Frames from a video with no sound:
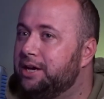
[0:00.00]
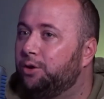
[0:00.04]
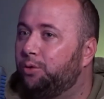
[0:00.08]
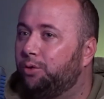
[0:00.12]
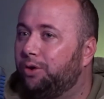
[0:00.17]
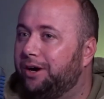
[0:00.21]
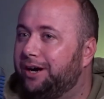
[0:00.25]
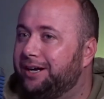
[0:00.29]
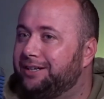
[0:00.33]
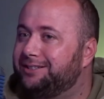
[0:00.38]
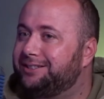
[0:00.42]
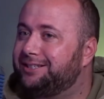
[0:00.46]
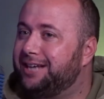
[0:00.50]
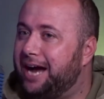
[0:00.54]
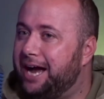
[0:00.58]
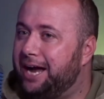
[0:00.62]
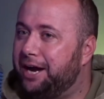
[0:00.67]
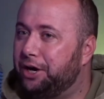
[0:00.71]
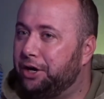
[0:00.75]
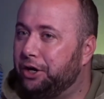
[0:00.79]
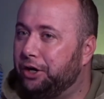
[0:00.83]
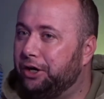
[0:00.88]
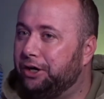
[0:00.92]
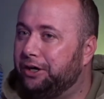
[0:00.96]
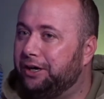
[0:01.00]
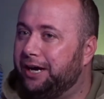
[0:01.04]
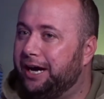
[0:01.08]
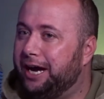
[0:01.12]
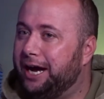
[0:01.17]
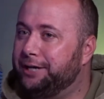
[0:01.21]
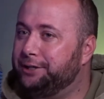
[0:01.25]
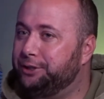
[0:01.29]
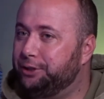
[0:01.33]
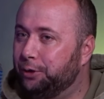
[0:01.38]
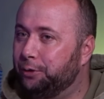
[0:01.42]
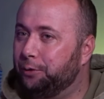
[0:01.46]
Whereas Die Hard,
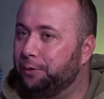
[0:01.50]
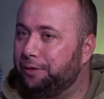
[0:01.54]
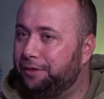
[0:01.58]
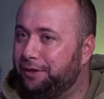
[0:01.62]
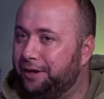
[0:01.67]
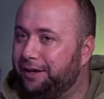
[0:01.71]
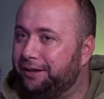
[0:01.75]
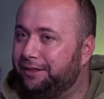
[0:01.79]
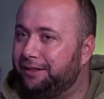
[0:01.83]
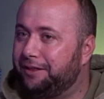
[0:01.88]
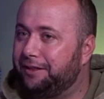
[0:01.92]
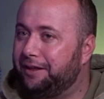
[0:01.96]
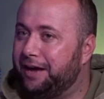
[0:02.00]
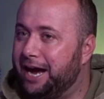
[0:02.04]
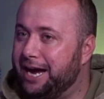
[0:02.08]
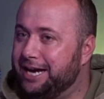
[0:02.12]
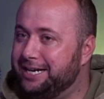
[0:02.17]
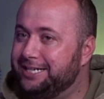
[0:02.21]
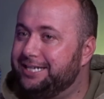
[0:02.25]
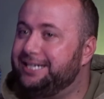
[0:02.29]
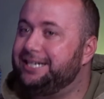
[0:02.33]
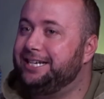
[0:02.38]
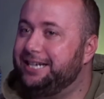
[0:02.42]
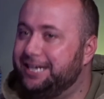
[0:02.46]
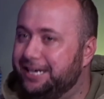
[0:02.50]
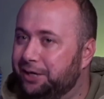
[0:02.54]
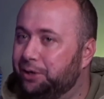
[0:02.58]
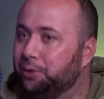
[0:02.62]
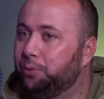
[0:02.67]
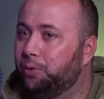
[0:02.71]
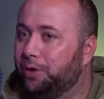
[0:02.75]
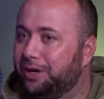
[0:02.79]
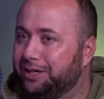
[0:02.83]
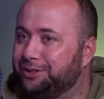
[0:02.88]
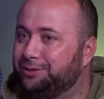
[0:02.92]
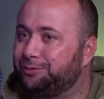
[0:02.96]
I don't think the idea
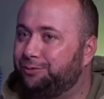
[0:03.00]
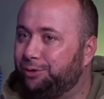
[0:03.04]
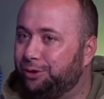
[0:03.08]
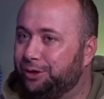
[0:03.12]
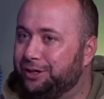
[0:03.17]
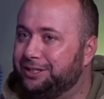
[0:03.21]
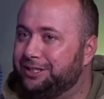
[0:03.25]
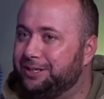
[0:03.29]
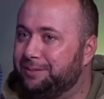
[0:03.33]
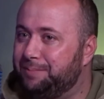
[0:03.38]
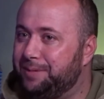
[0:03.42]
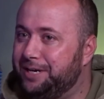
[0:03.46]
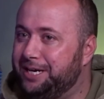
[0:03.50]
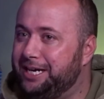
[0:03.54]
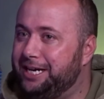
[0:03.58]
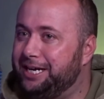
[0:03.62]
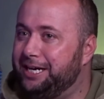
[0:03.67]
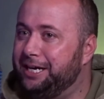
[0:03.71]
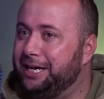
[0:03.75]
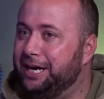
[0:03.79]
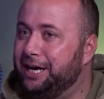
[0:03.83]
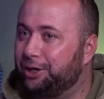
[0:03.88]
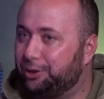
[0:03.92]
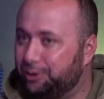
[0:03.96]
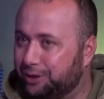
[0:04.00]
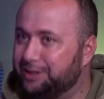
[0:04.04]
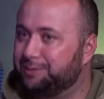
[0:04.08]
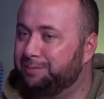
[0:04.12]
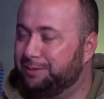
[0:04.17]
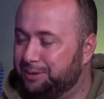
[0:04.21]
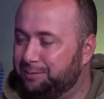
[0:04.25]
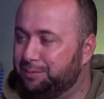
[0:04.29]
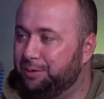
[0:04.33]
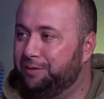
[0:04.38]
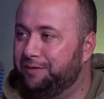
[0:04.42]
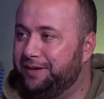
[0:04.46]
was for it to be a
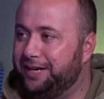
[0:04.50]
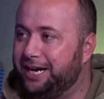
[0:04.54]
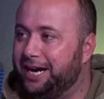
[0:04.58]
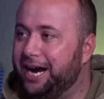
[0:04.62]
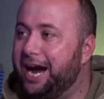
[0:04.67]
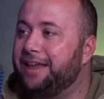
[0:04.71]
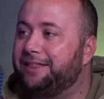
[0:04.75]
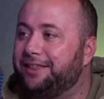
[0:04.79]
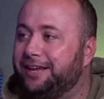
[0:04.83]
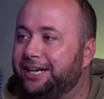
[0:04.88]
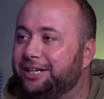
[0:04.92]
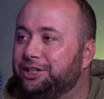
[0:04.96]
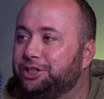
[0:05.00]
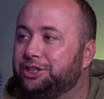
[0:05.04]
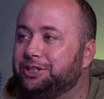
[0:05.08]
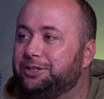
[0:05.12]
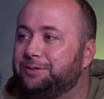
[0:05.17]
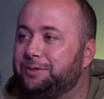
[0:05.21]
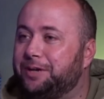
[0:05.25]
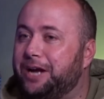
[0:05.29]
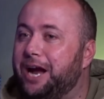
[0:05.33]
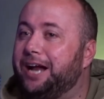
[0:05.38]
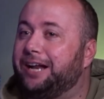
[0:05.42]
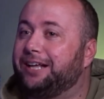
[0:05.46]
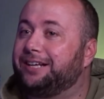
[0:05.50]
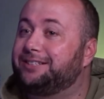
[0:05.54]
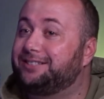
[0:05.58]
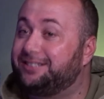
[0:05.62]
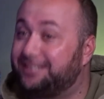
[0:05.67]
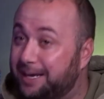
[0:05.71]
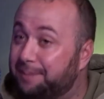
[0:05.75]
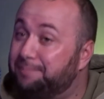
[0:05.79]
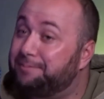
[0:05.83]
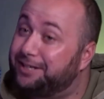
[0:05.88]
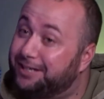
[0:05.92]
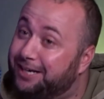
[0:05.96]
Christmas movie. I think it just got
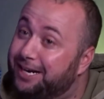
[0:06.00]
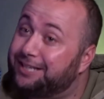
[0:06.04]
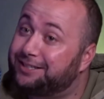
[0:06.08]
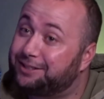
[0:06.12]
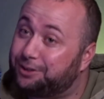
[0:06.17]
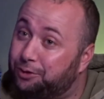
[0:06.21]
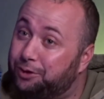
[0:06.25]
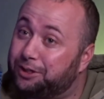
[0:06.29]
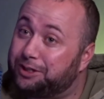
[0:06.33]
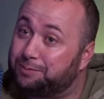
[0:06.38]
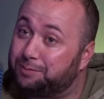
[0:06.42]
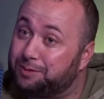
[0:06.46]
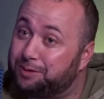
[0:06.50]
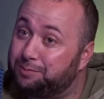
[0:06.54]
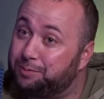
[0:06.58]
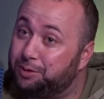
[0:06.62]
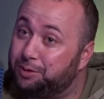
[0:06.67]
accepted as a Christmas